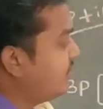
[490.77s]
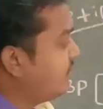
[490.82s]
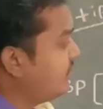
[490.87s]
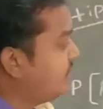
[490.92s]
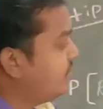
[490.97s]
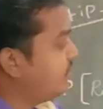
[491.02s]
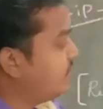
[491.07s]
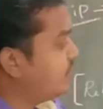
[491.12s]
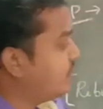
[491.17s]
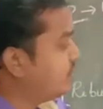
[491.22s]

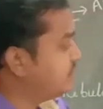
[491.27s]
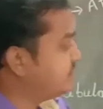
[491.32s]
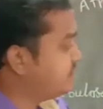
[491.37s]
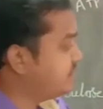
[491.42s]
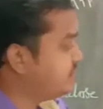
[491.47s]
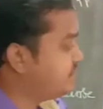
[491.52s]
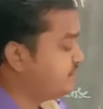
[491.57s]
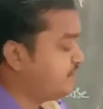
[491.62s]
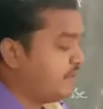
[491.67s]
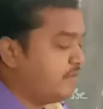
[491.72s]
Glucose is
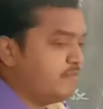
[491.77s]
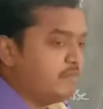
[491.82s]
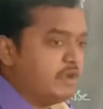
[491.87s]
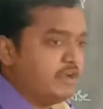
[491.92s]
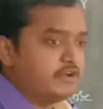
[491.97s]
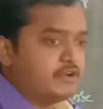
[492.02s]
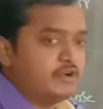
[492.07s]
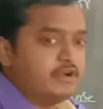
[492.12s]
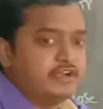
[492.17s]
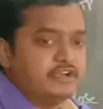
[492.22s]
formed, later
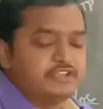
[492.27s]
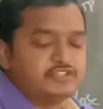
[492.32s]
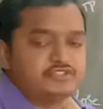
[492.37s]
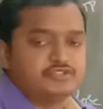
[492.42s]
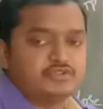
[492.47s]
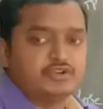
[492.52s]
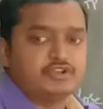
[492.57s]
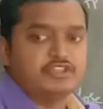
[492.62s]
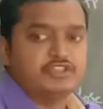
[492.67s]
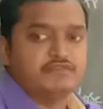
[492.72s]
on it is stored
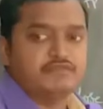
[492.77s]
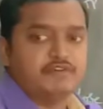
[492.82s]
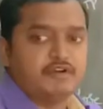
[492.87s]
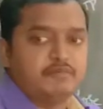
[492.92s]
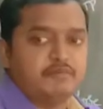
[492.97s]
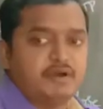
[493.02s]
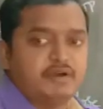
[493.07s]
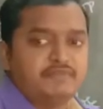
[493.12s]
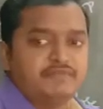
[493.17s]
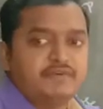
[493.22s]
in the form
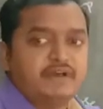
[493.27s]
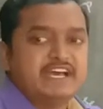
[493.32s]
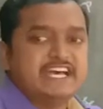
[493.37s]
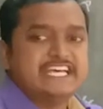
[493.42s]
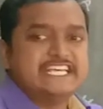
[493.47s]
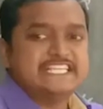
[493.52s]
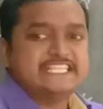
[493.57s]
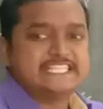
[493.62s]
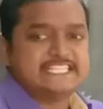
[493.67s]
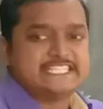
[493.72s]
of
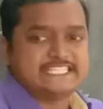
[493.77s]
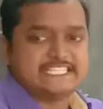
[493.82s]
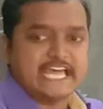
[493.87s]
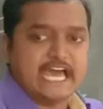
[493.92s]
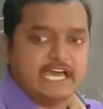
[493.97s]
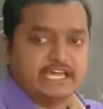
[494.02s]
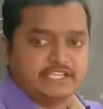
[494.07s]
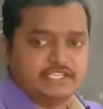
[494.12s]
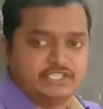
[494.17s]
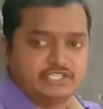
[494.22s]

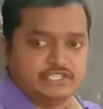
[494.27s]
starch.